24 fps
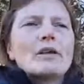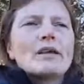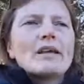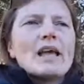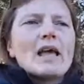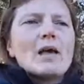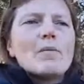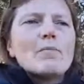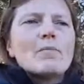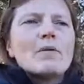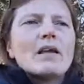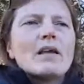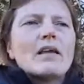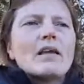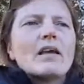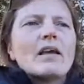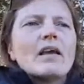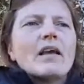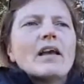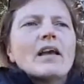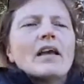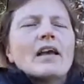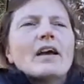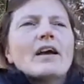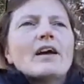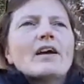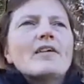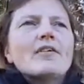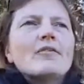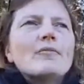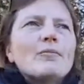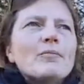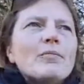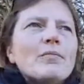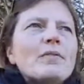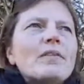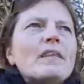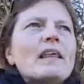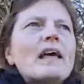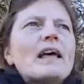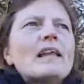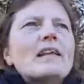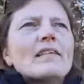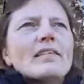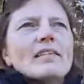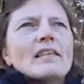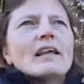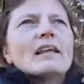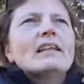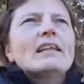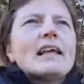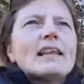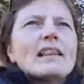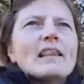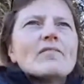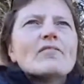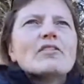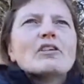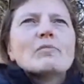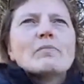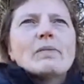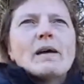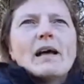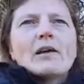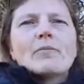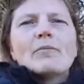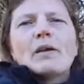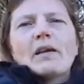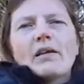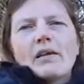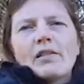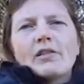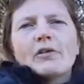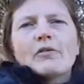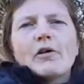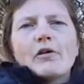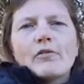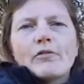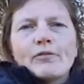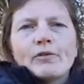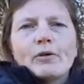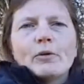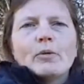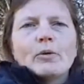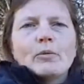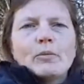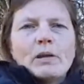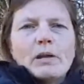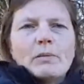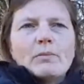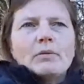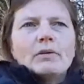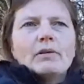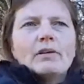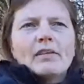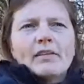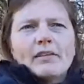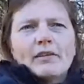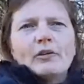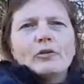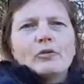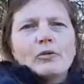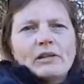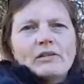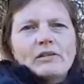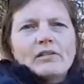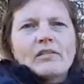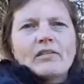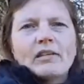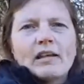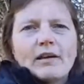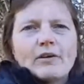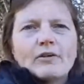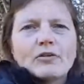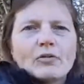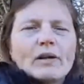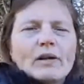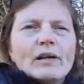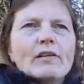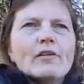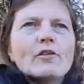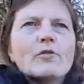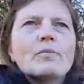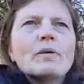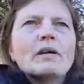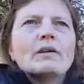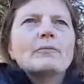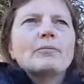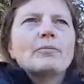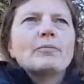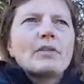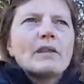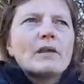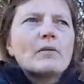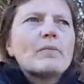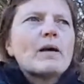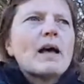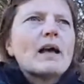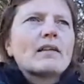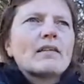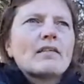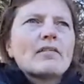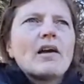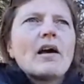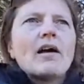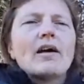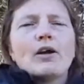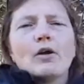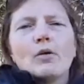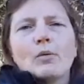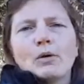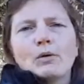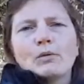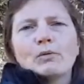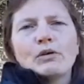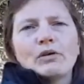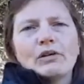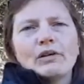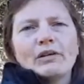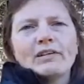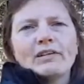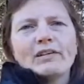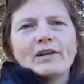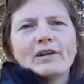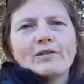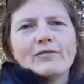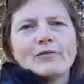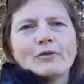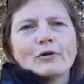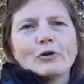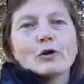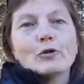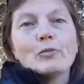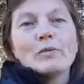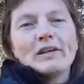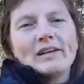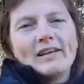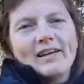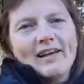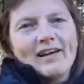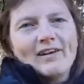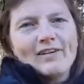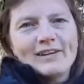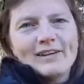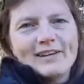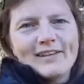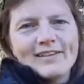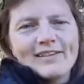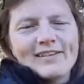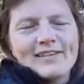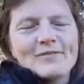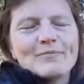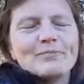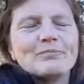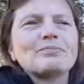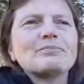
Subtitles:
camping, then it's less of an impact because there are fewer people. It's still great to stay on trails, but the impact is higher when we're in kind of urban areas.